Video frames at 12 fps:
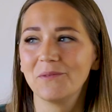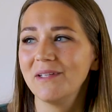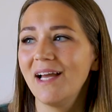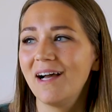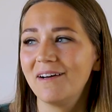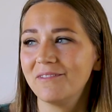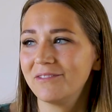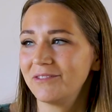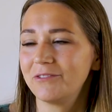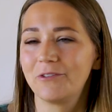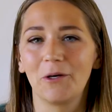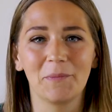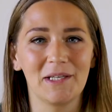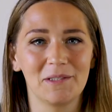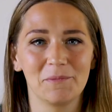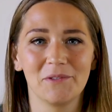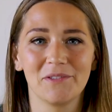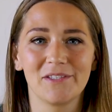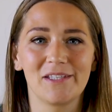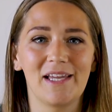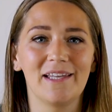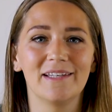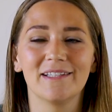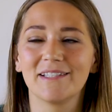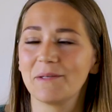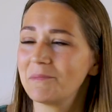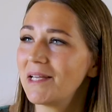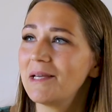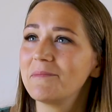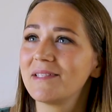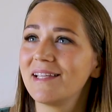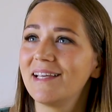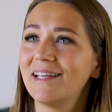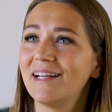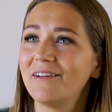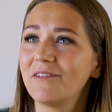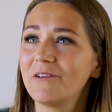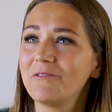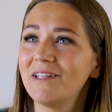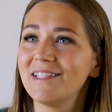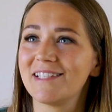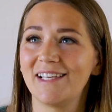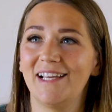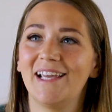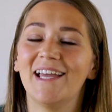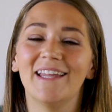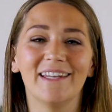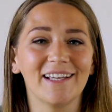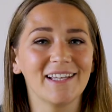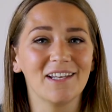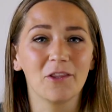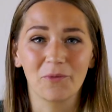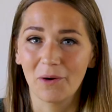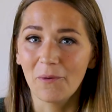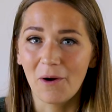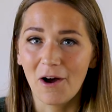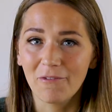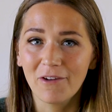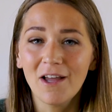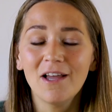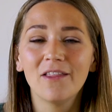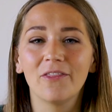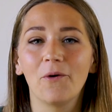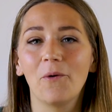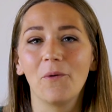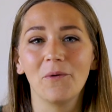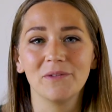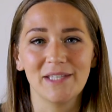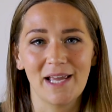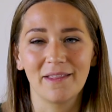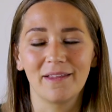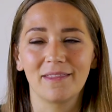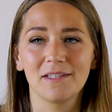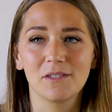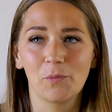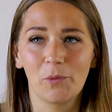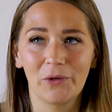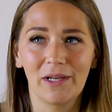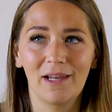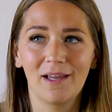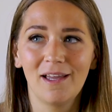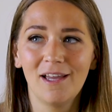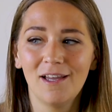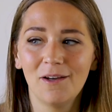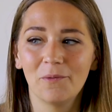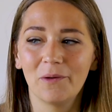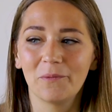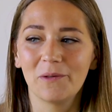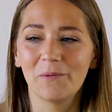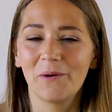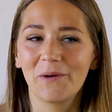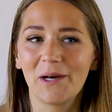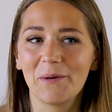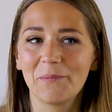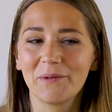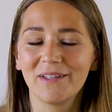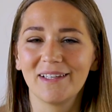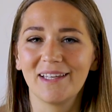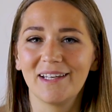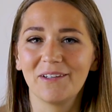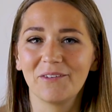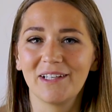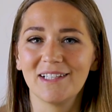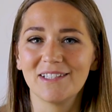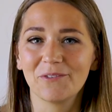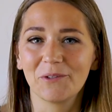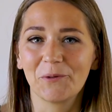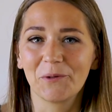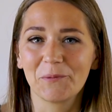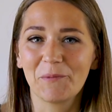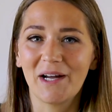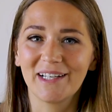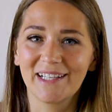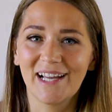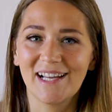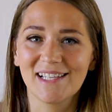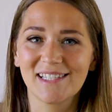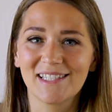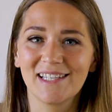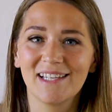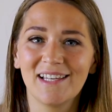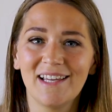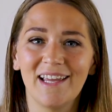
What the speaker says: we have farm animals and sometimes they get out of their fencing and it can throw off the whole day. Like this morning when we woke up getting ready to record a podcast,